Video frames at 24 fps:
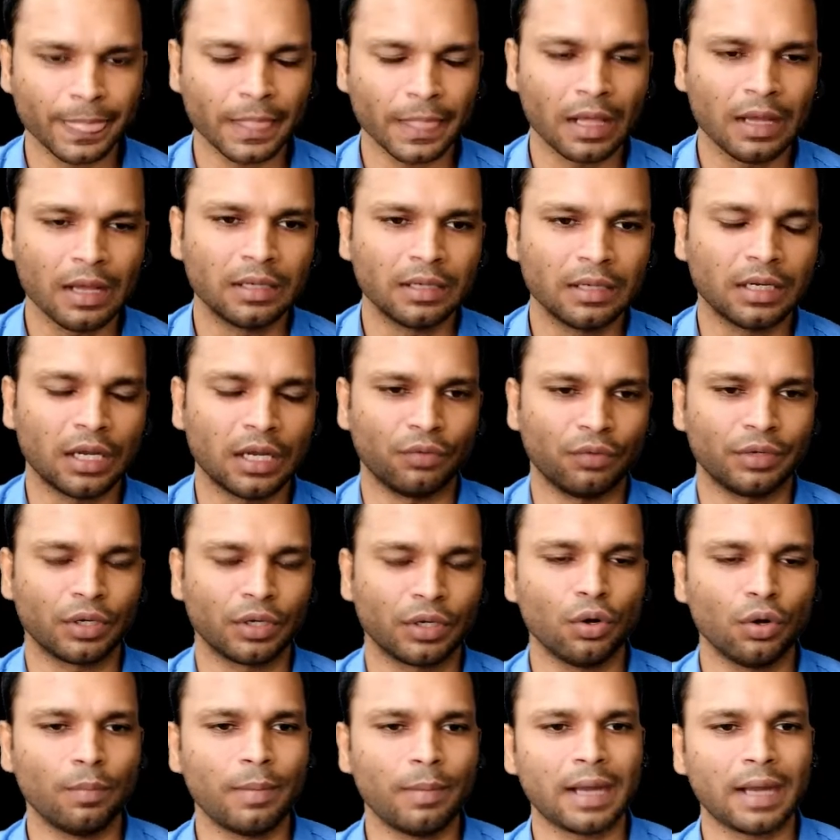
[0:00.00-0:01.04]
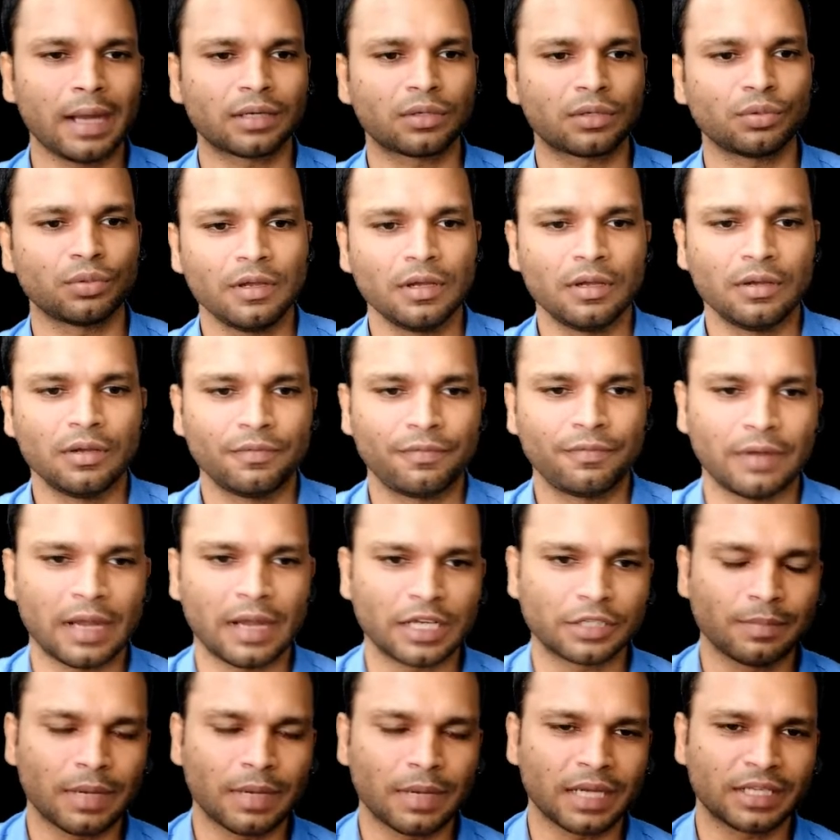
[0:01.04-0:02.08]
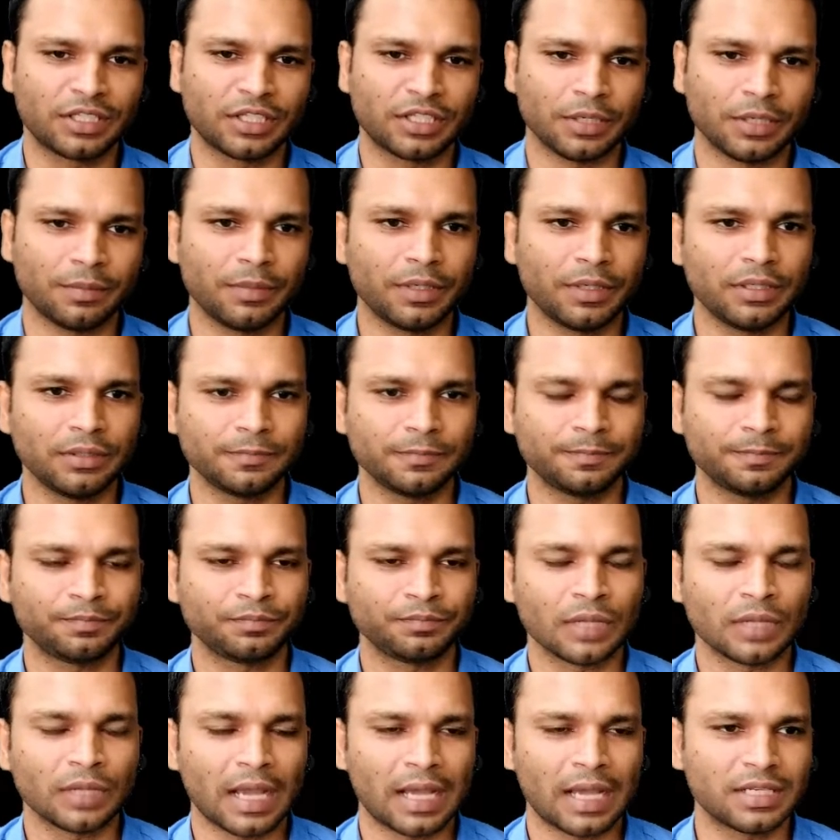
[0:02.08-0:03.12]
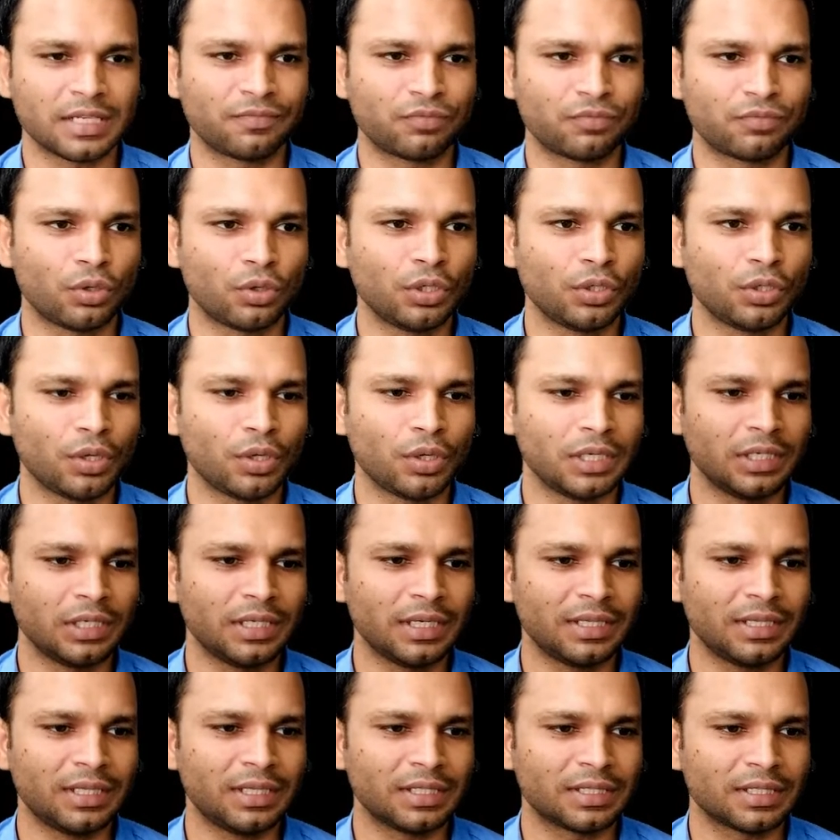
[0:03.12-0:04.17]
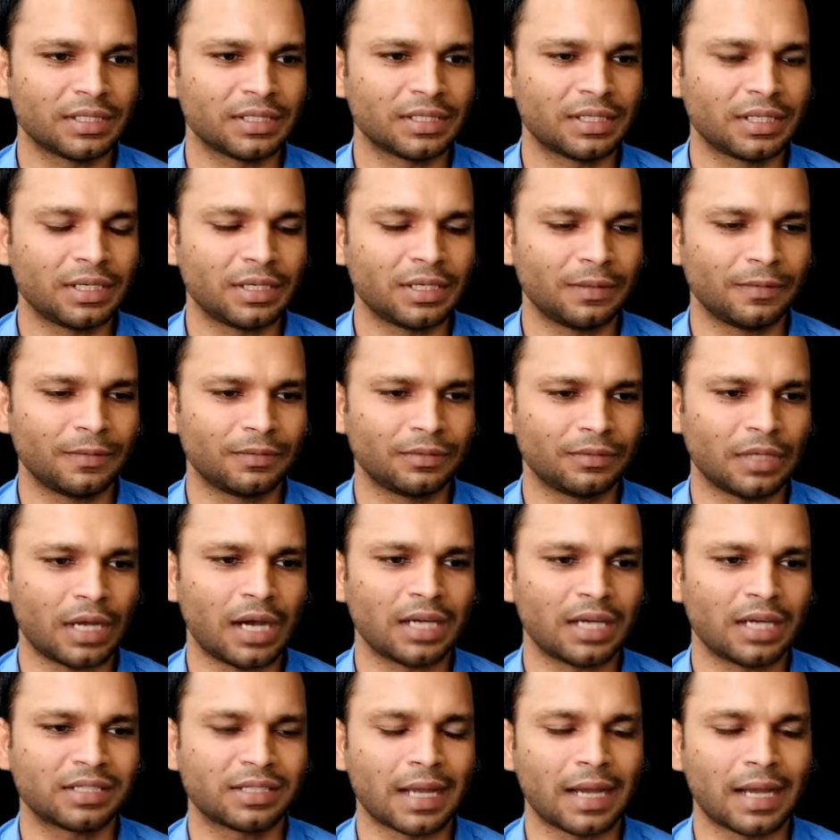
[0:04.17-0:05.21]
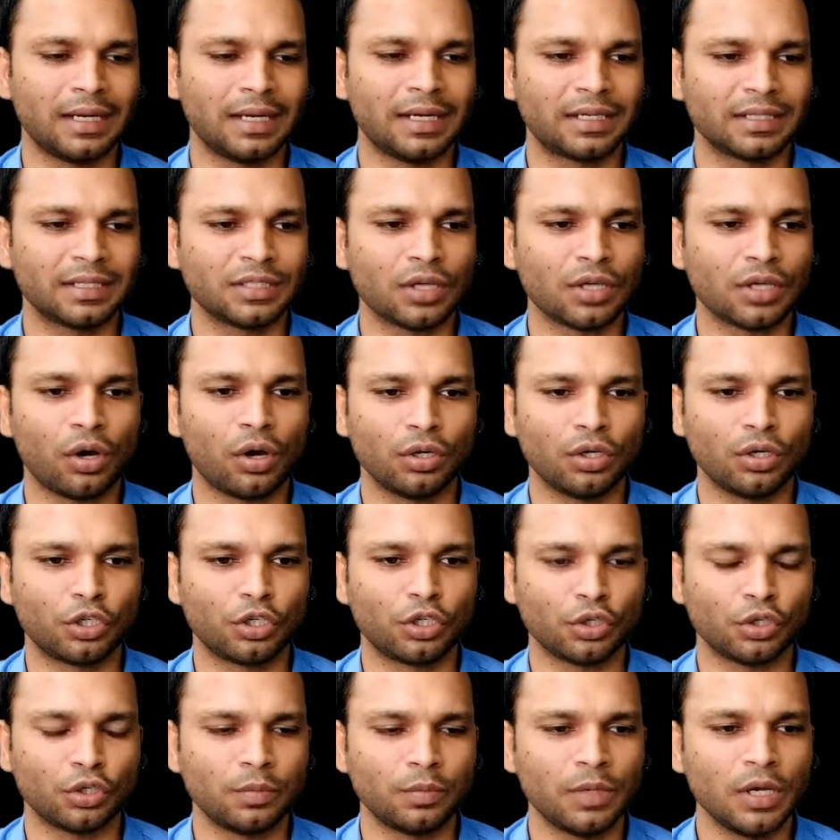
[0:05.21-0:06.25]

Now we go back to the flashback chamber. As I've told you earlier, this is our stylet is a hollow tube.